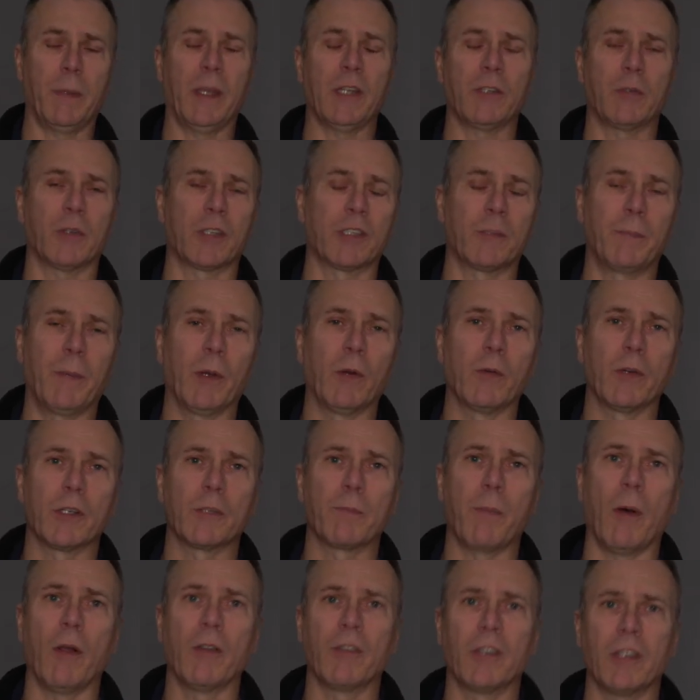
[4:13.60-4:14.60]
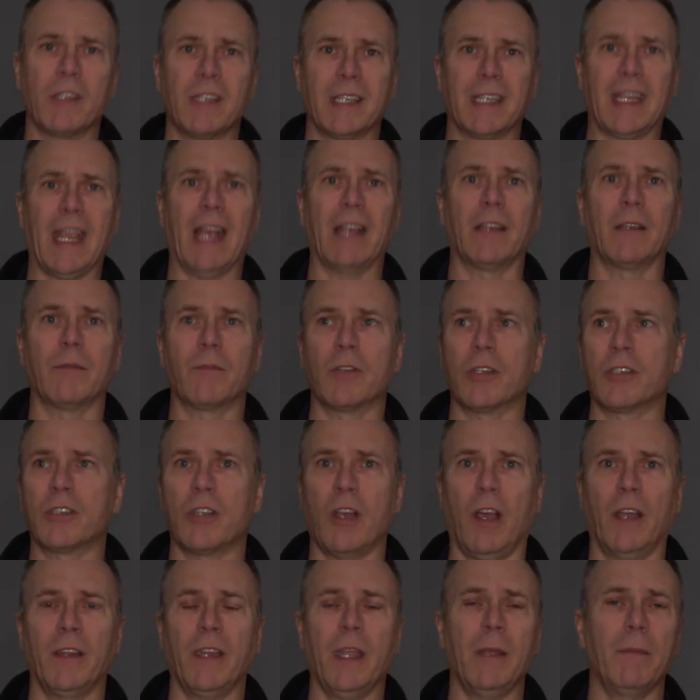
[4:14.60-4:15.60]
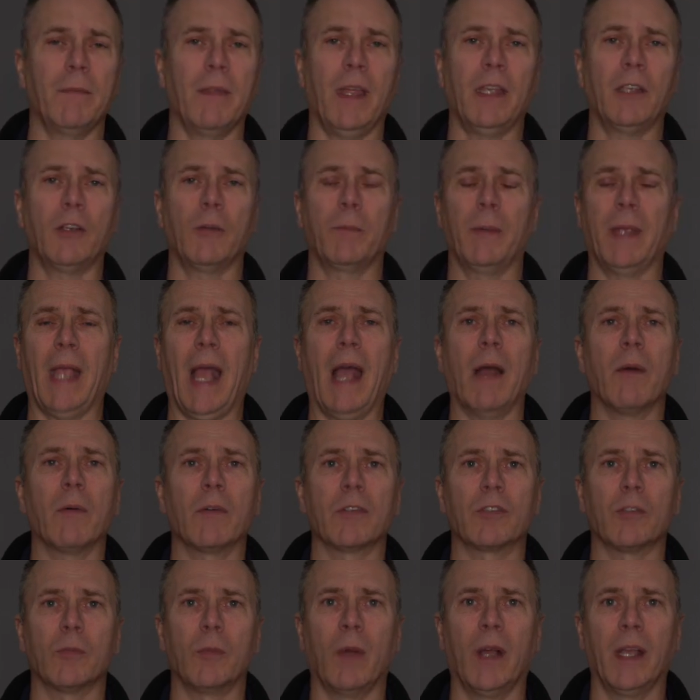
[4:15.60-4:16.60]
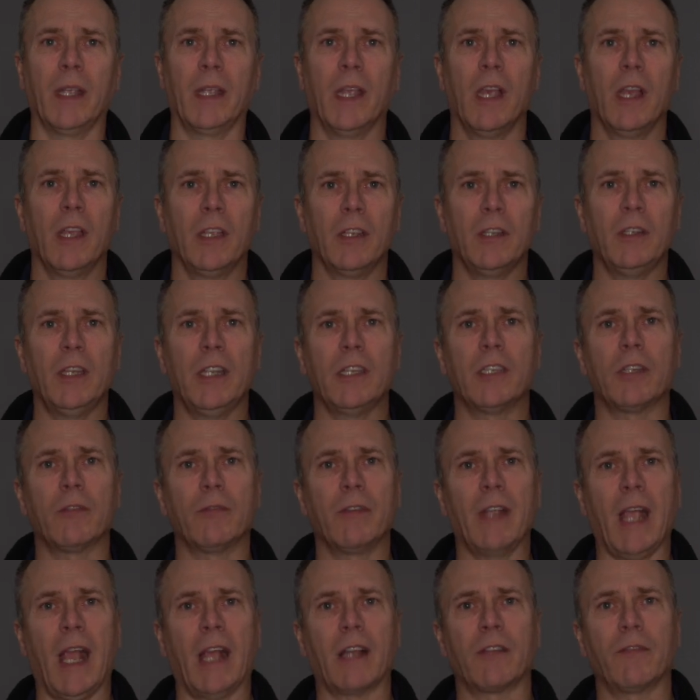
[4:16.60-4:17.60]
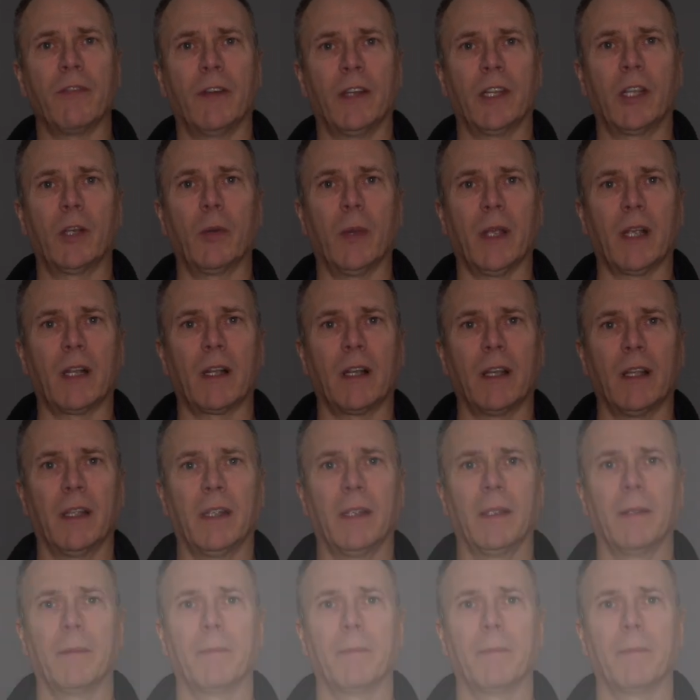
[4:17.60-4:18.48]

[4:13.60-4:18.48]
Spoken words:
to a spill responder to get them to site. They could be hours away. You need to react very quickly.